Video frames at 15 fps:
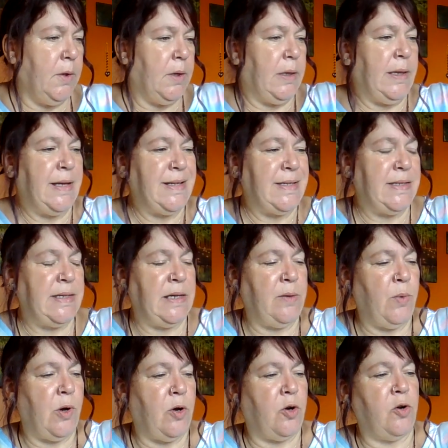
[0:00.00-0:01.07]
Let's see
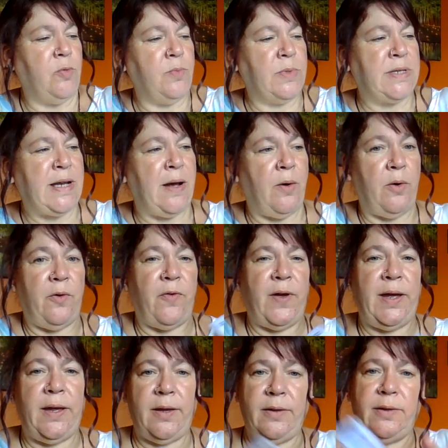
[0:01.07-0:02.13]
what comes out of
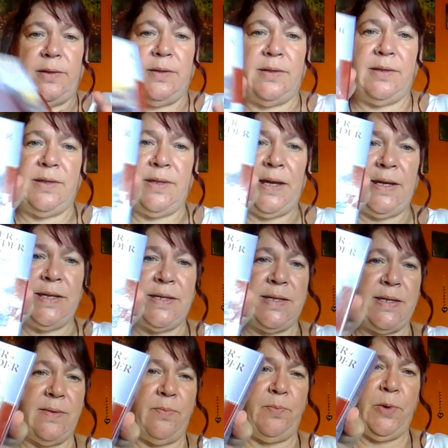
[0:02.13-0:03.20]

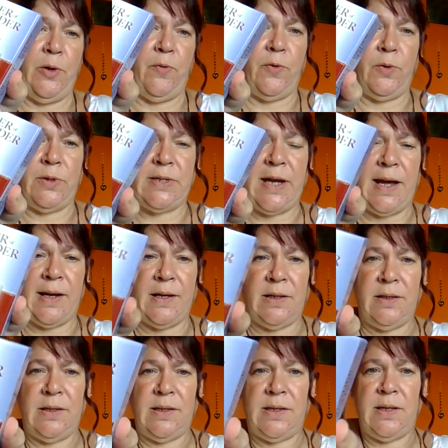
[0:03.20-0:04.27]
this beautiful deck.
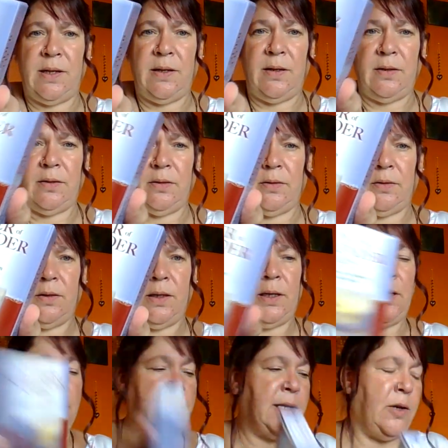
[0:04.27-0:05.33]
Can you see
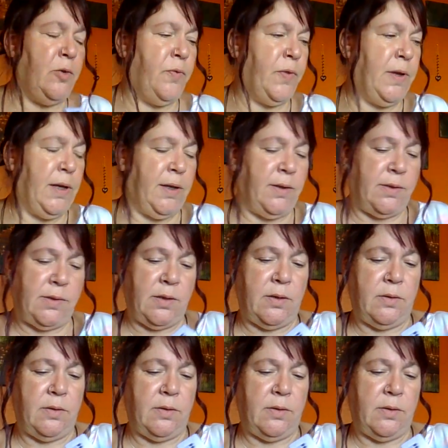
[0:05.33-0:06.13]
these? I love these.